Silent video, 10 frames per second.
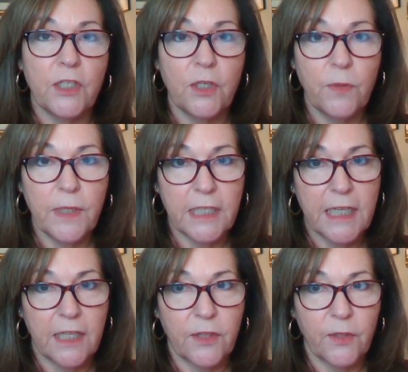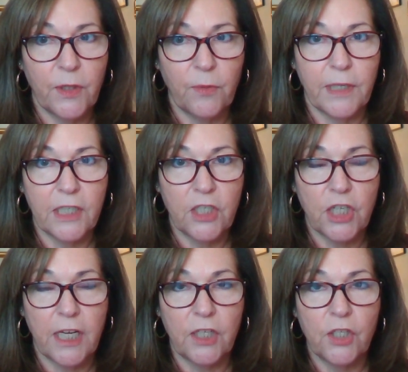doing a 1031
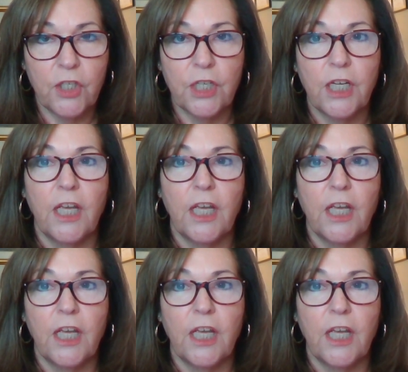exchange,